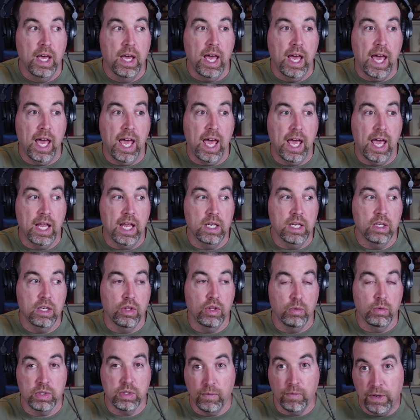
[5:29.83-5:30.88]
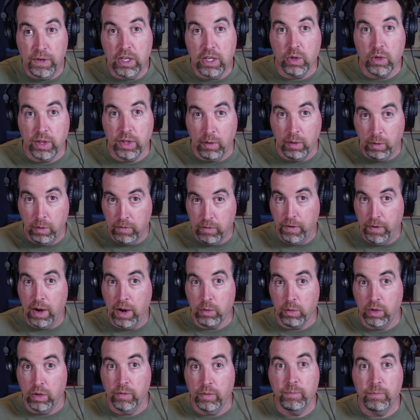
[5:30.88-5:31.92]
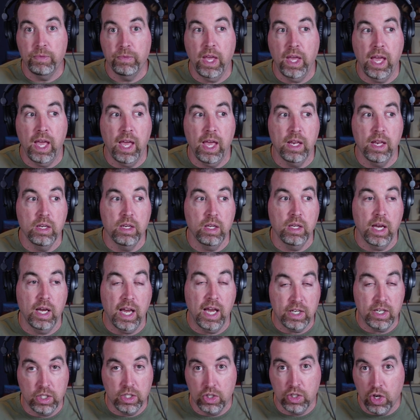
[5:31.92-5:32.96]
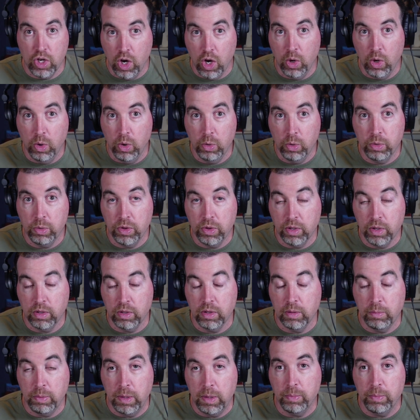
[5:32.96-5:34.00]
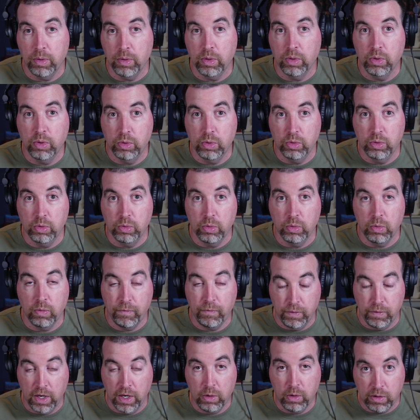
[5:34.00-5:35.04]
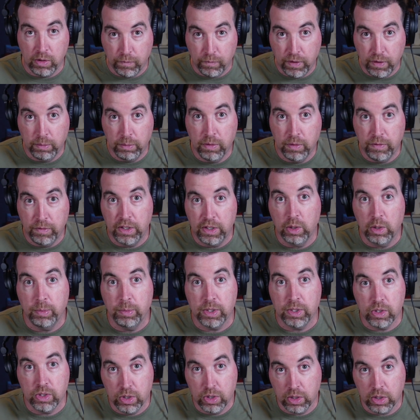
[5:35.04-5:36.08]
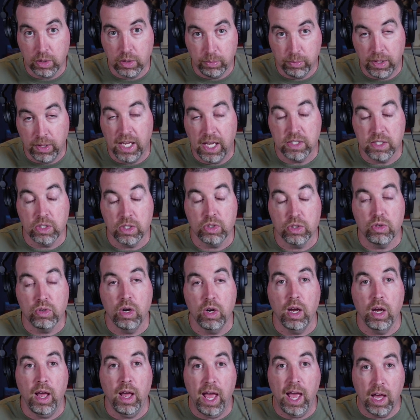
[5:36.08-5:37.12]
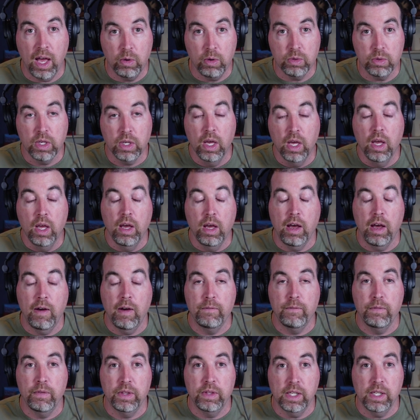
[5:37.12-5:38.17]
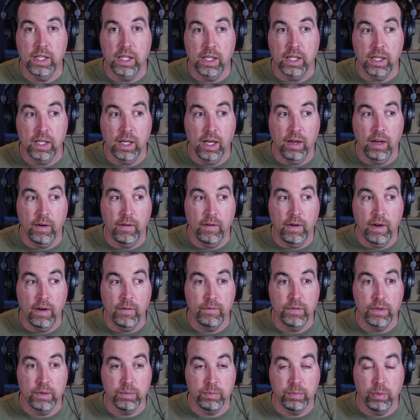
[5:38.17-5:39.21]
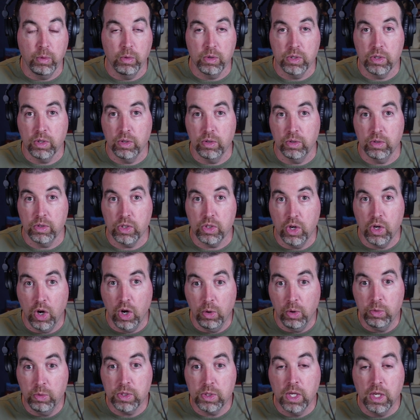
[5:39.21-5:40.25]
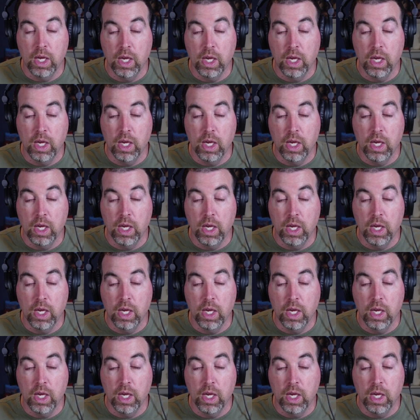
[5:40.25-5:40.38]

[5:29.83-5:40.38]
and there was a video that went viral. And I actually know the people who not only filmed the video but took the plastic straw out of the poor turtle's nose.